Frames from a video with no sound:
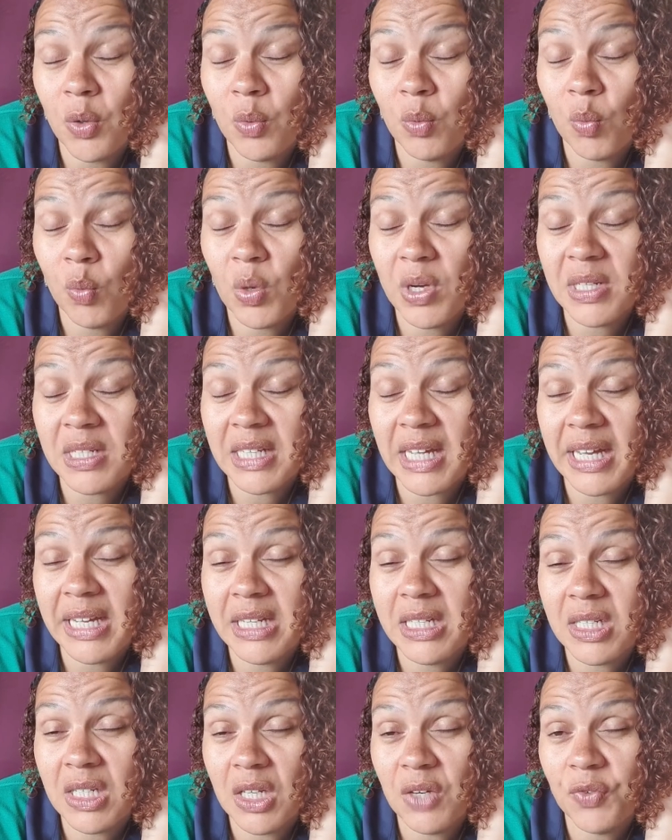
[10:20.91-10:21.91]
worst
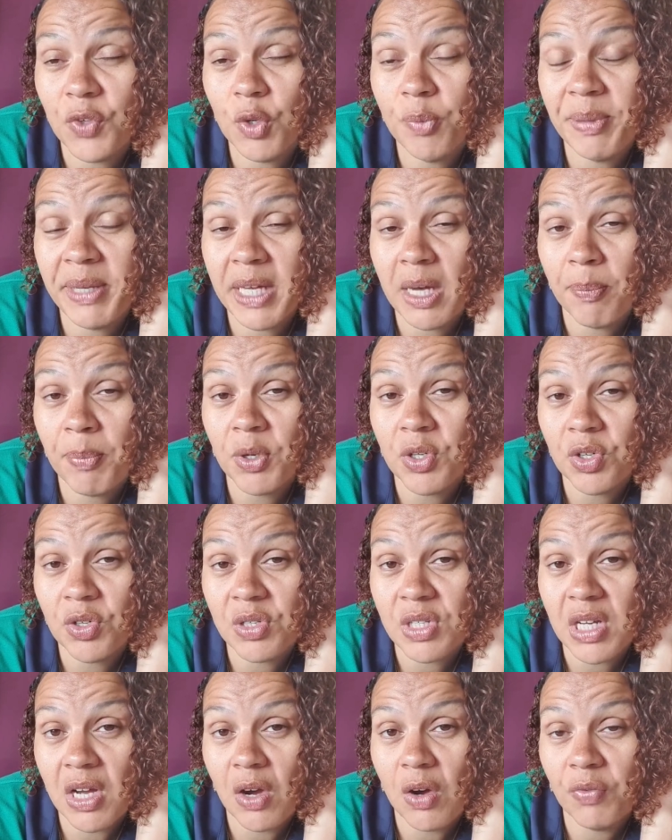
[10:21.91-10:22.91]
case, if you beat up on
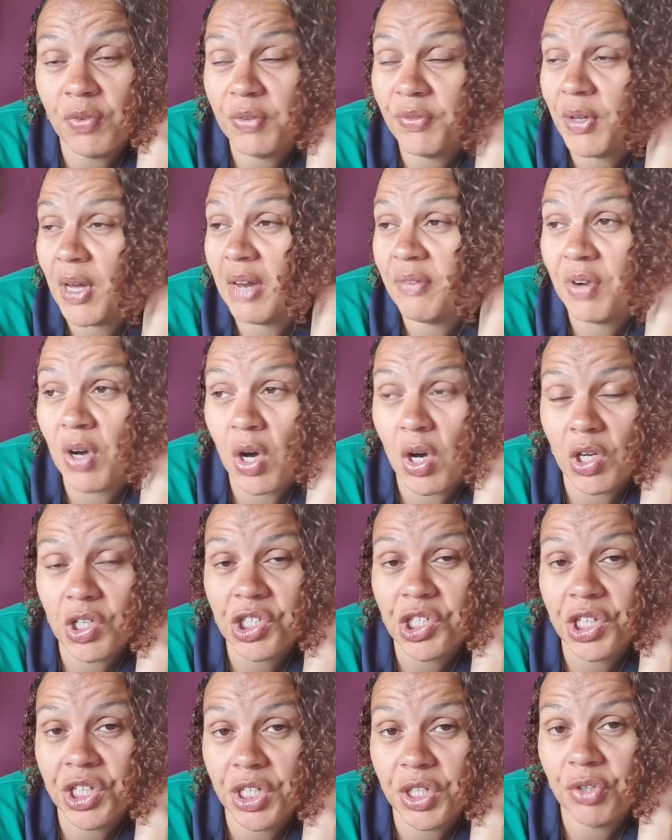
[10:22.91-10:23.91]
yourself, if you have a
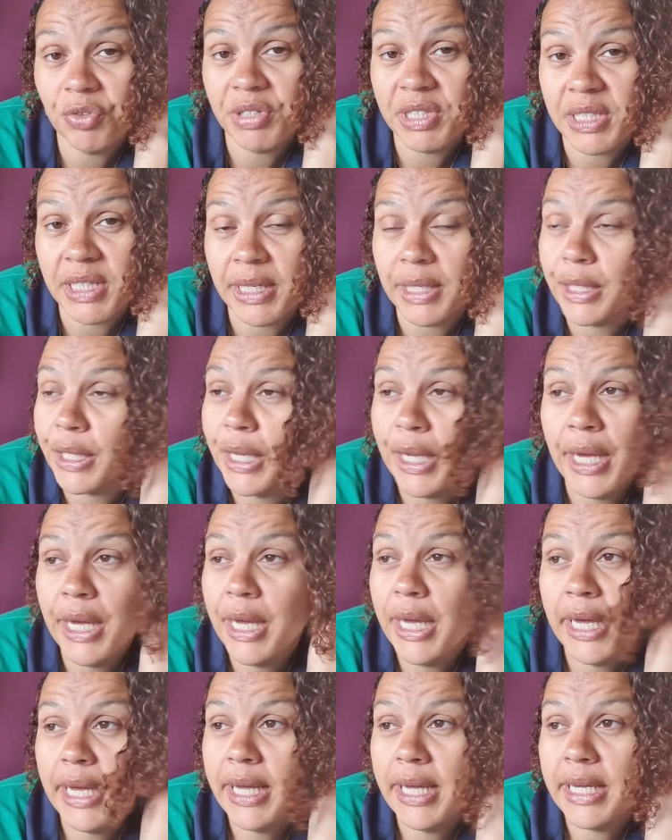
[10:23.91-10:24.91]
harsh inner critic,
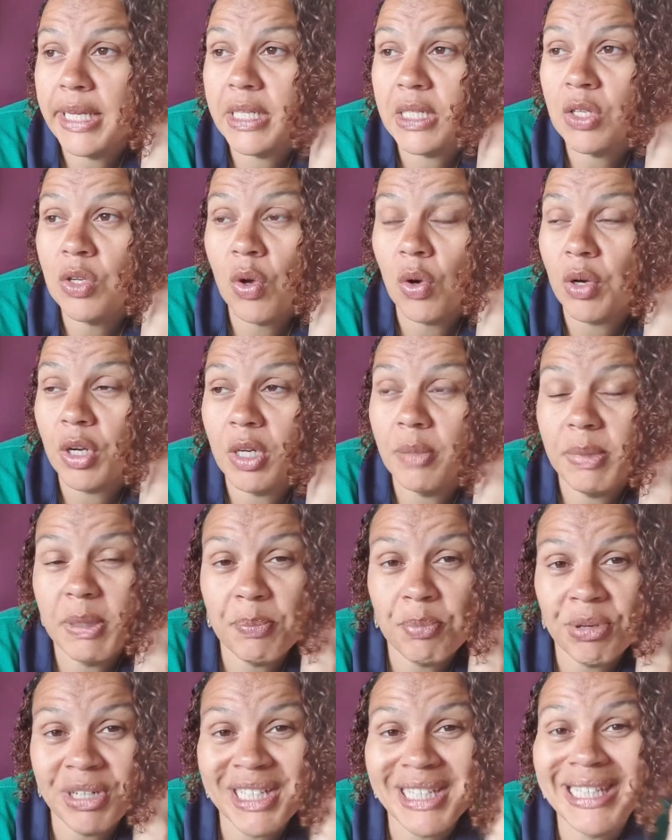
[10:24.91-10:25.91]
it's not going to be
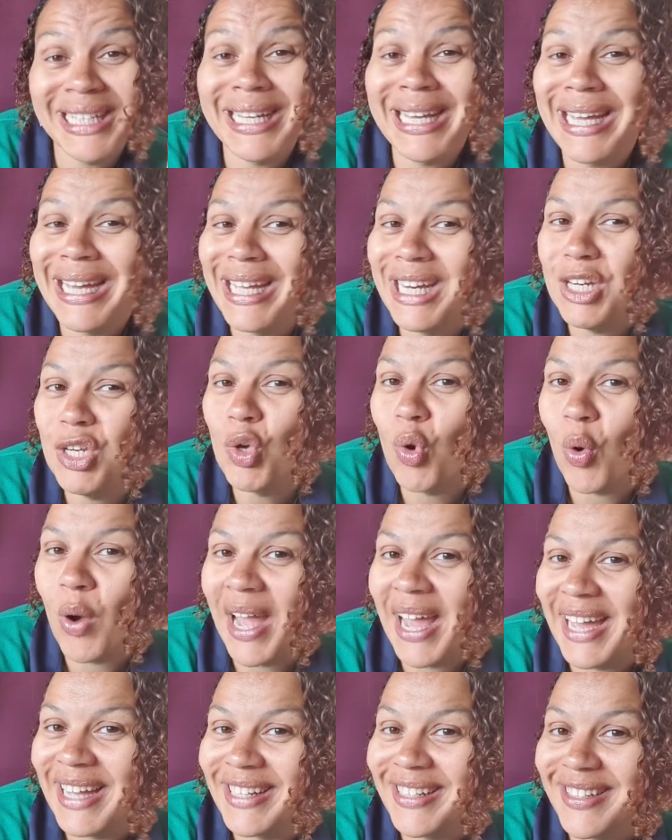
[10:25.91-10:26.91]
pretty in your
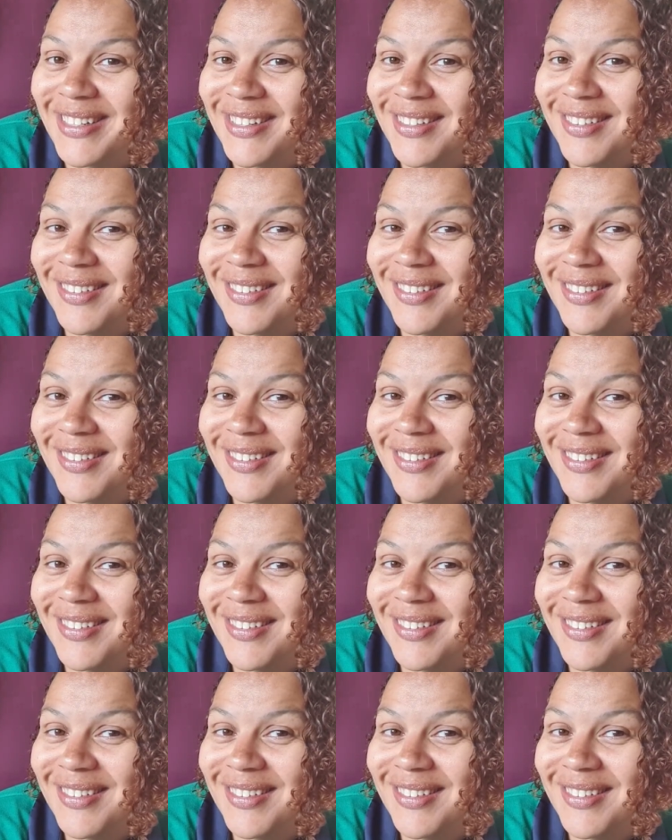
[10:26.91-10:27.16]
head.